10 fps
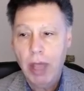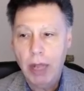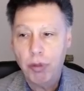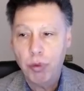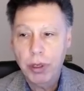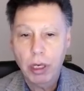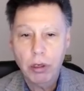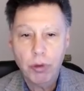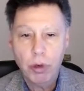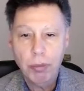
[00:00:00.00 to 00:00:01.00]
and
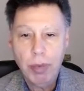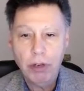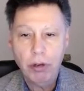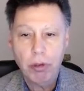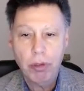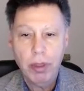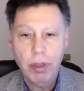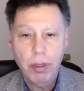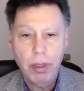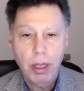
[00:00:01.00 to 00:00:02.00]
330 patients
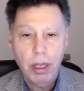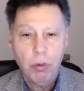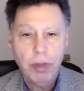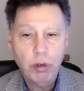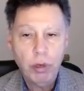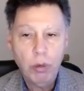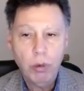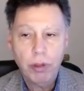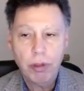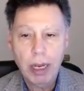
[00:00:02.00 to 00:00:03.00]
they treated
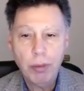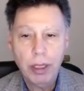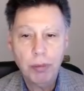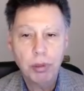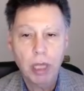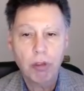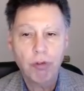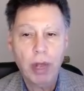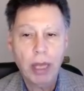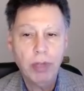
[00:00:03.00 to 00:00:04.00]
with the same thing plus
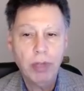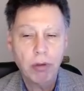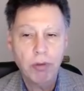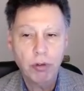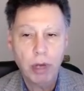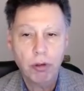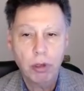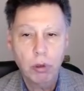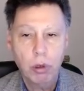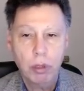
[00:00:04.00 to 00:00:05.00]
5 days of
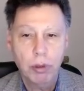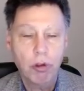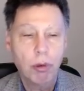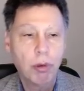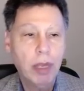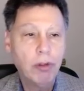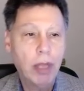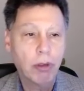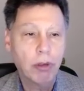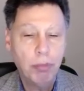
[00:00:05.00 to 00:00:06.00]
hydroxychloroquine. So almost
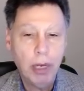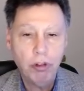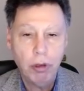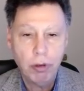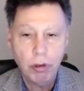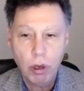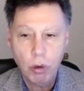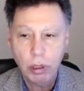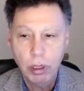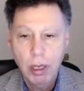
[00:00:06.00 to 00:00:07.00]
8,000 patients in
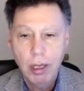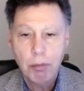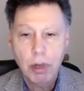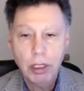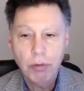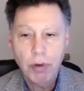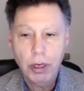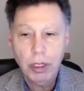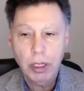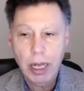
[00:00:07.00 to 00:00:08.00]
total.
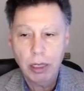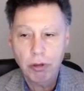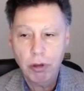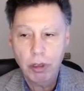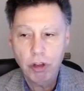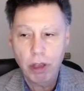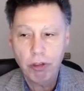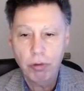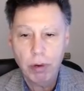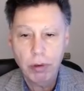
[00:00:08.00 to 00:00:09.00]
Multivariate analysis
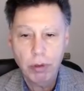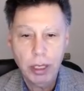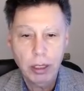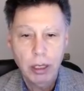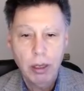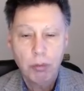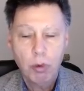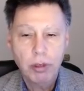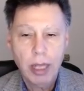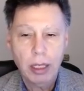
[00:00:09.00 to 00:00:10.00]
adjusted for everything.
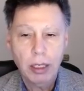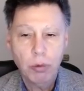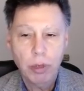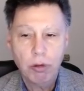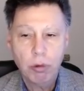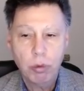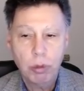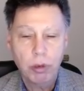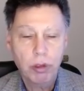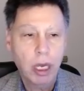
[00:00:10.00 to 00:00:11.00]
Mortality risk
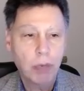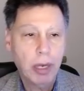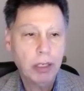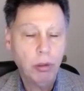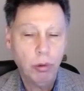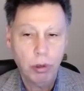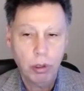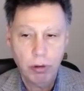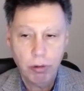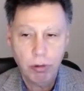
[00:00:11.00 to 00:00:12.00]
was cut by
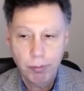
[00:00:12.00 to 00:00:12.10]
2/3.